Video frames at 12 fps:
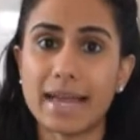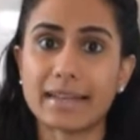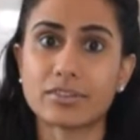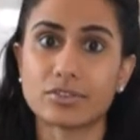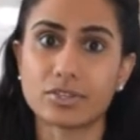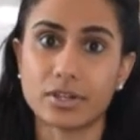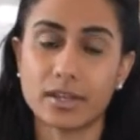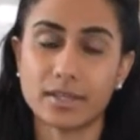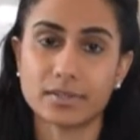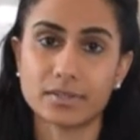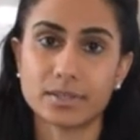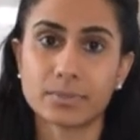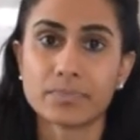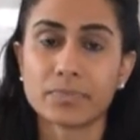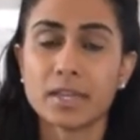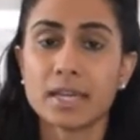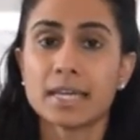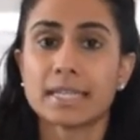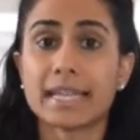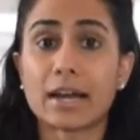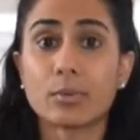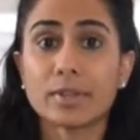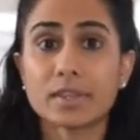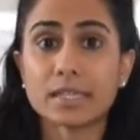energized. Now
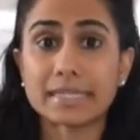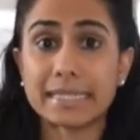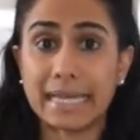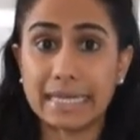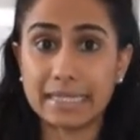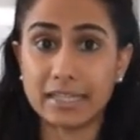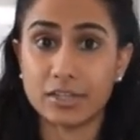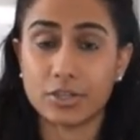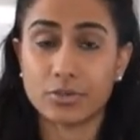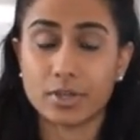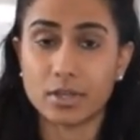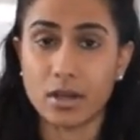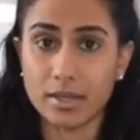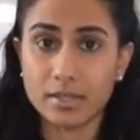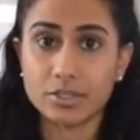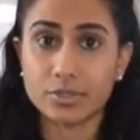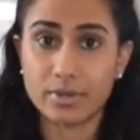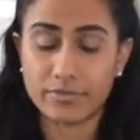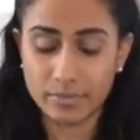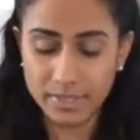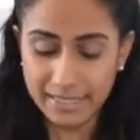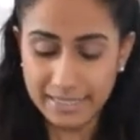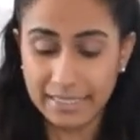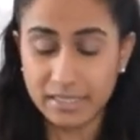with this technique you can either do it from a
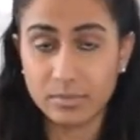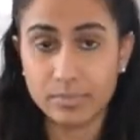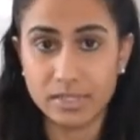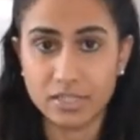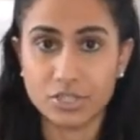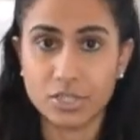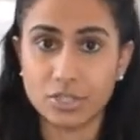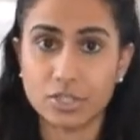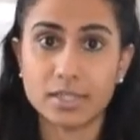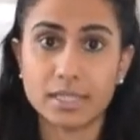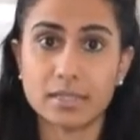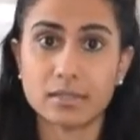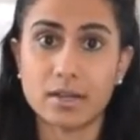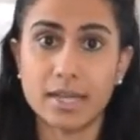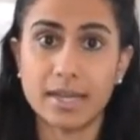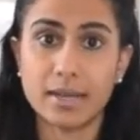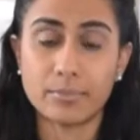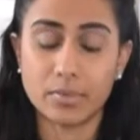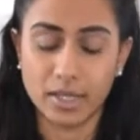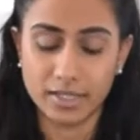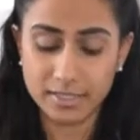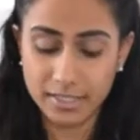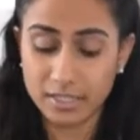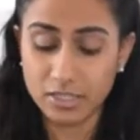seated position, just as I am, like
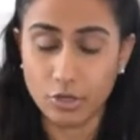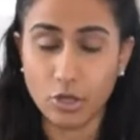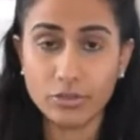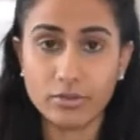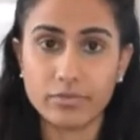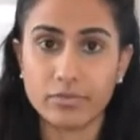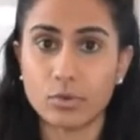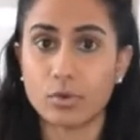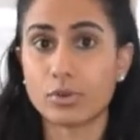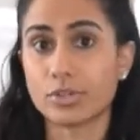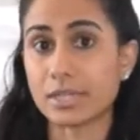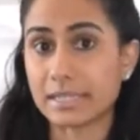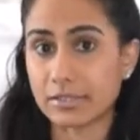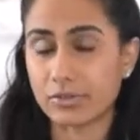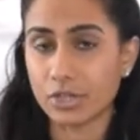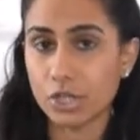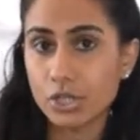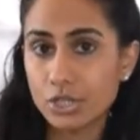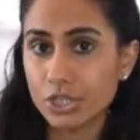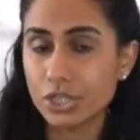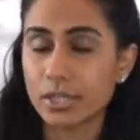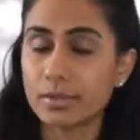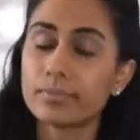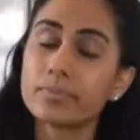seated on the floor. You can sit on a
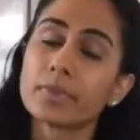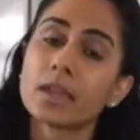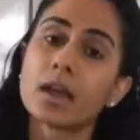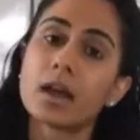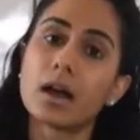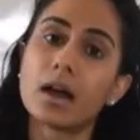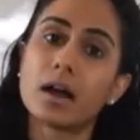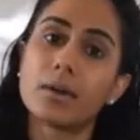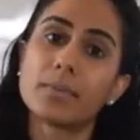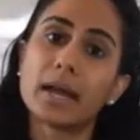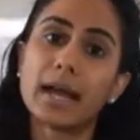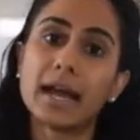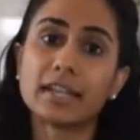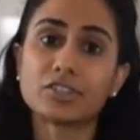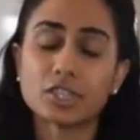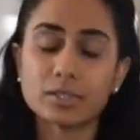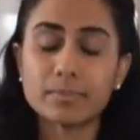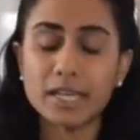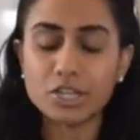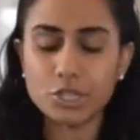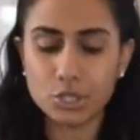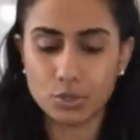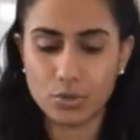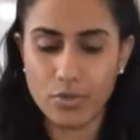cushion, and just make
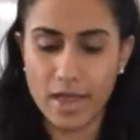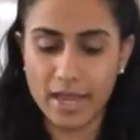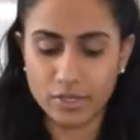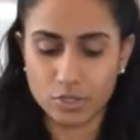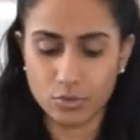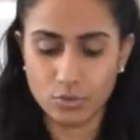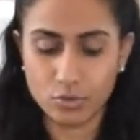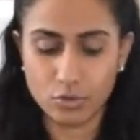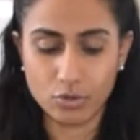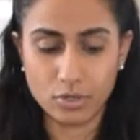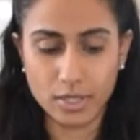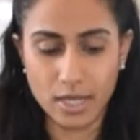sure that your